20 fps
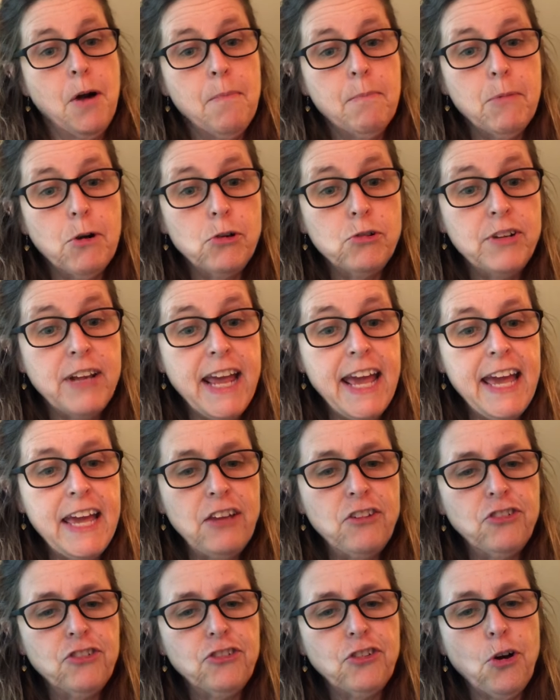Monet
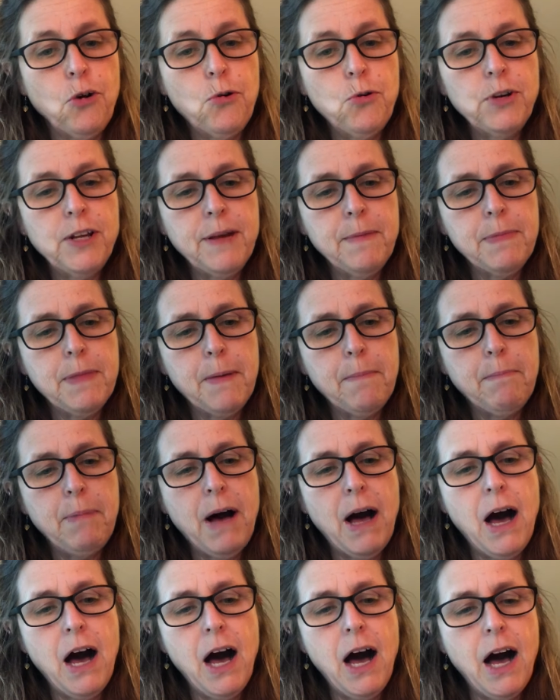showed him the
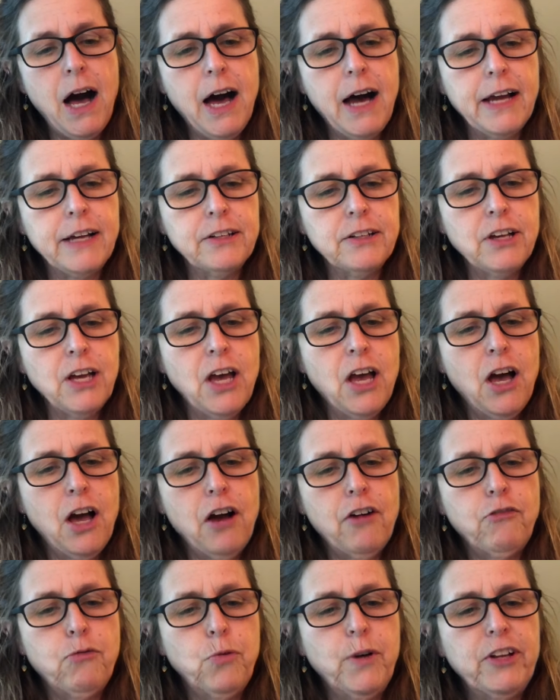pond
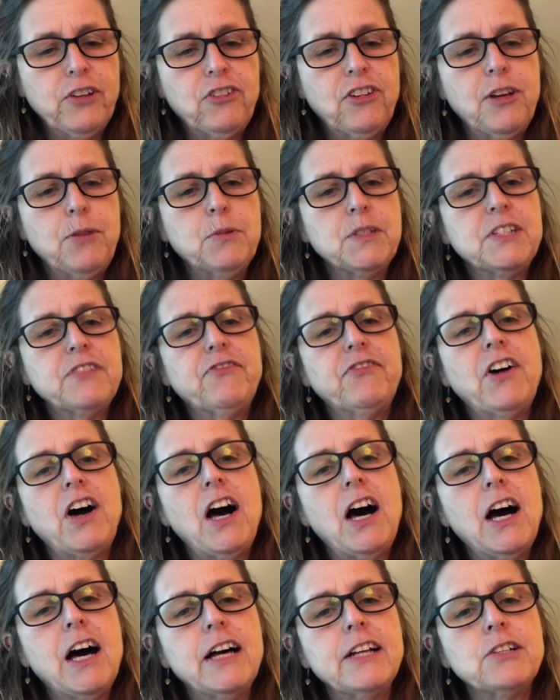of which he was
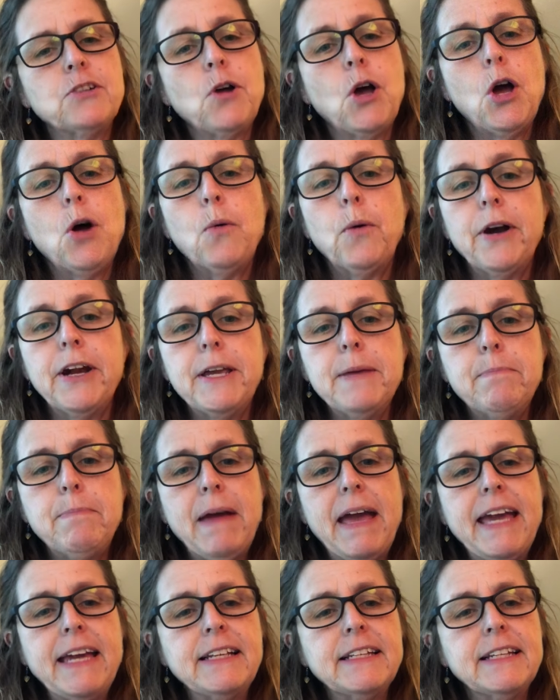fond, where he
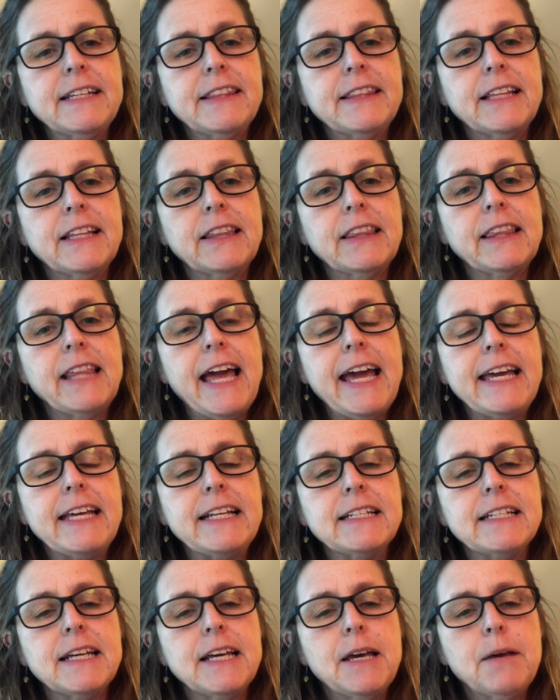painted the
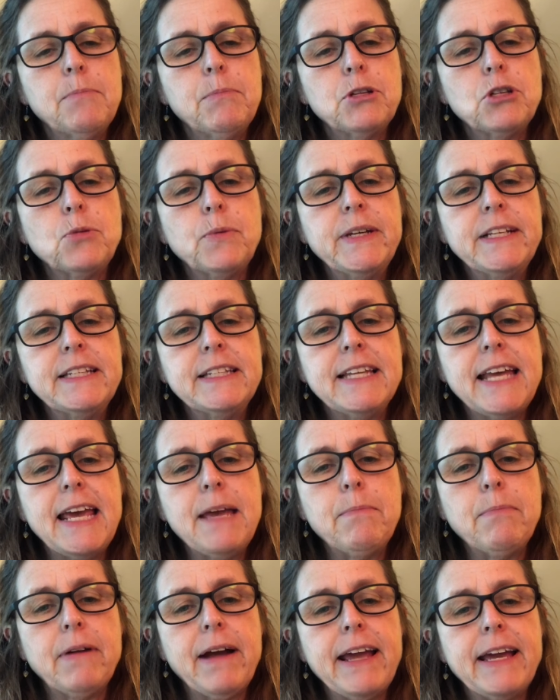light between
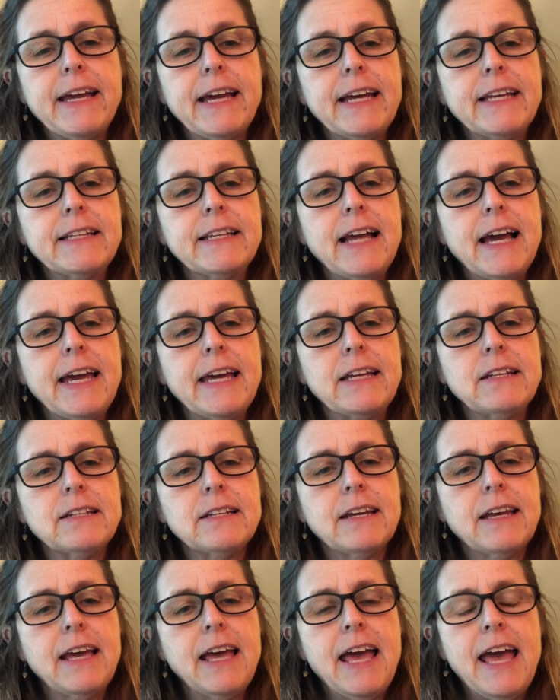daybreak and night.
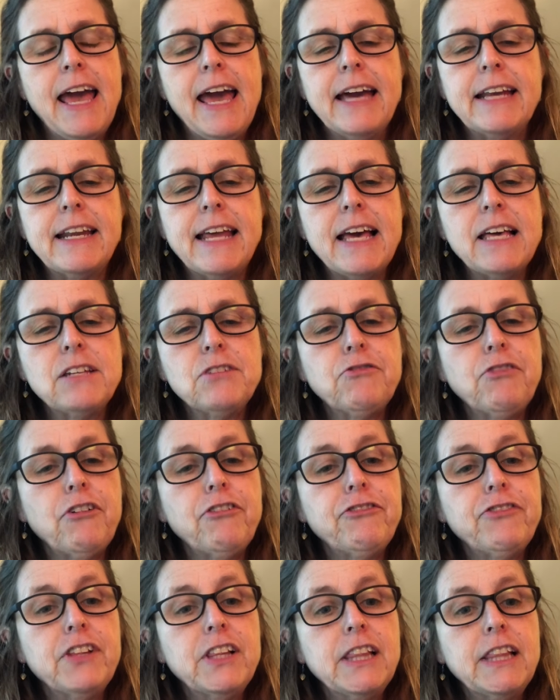And as for
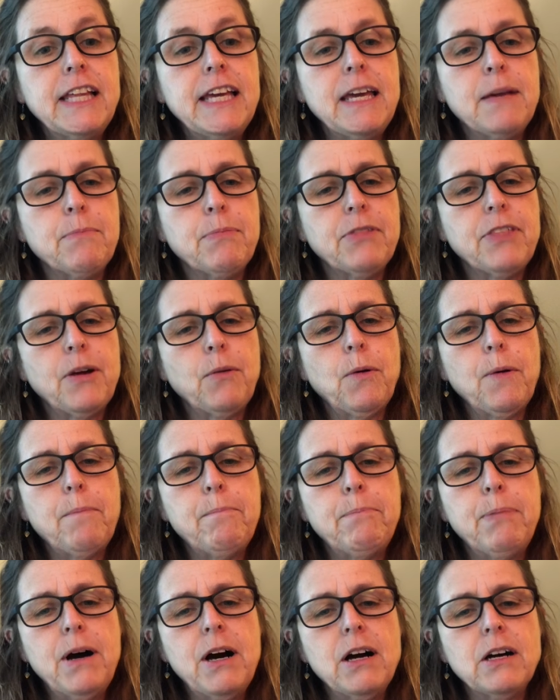Phillipe, there were
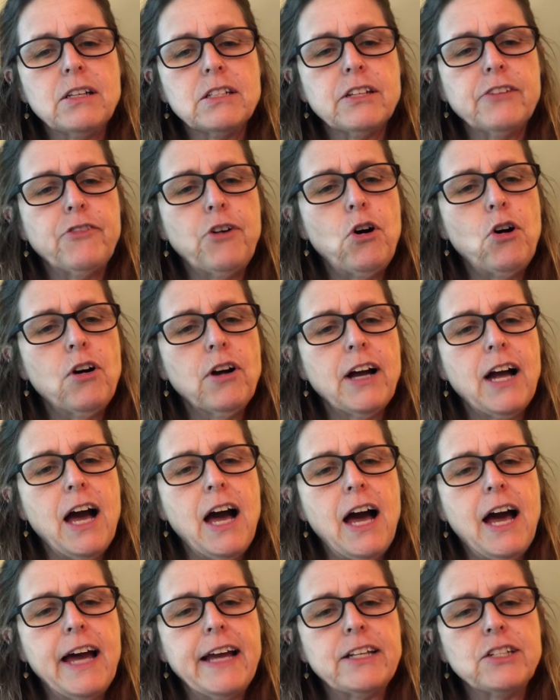bugs of all
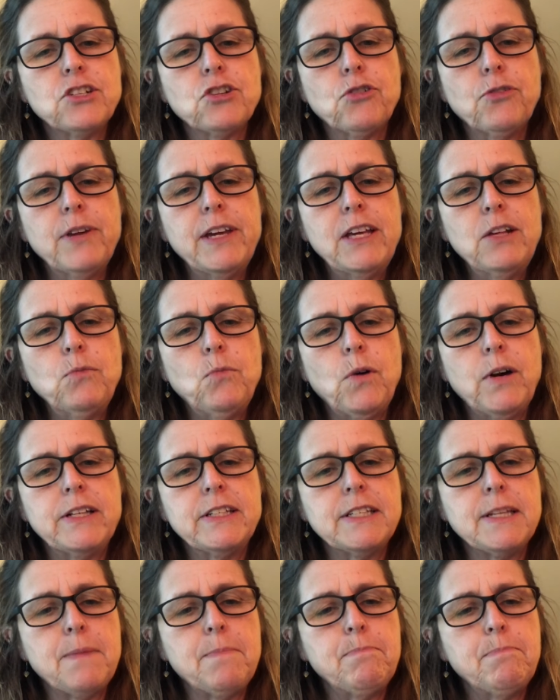kinds, green
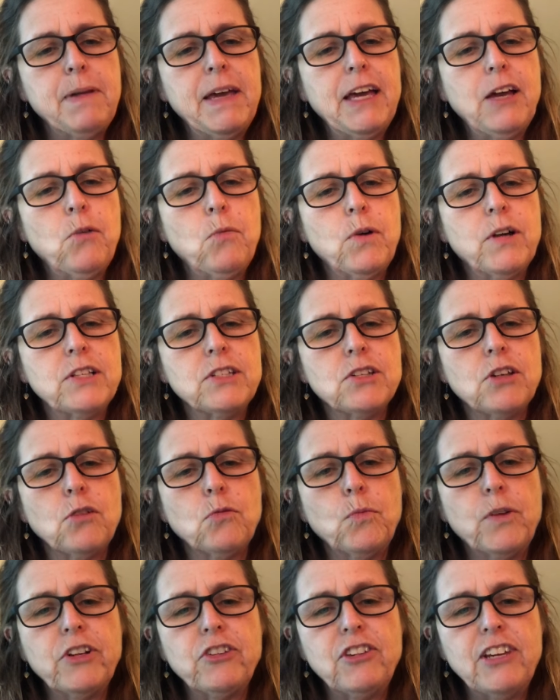ones and pink ones,
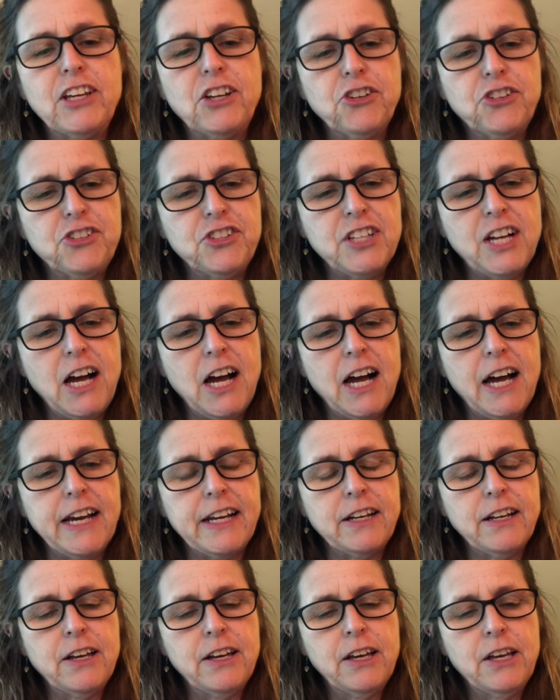on which he could
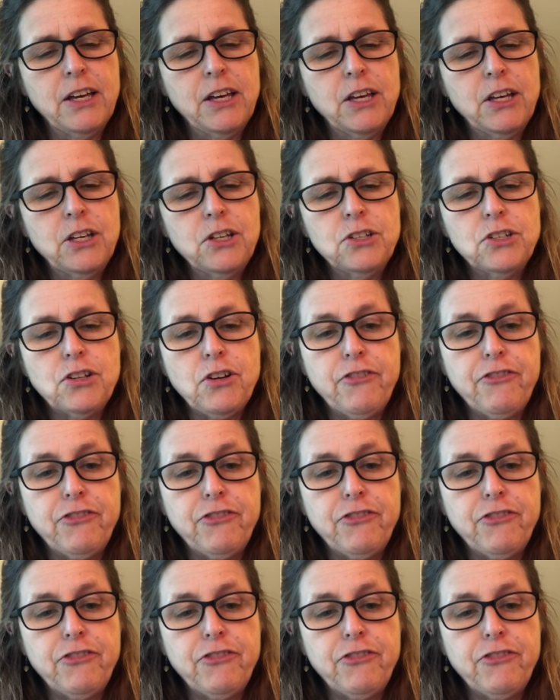dine. So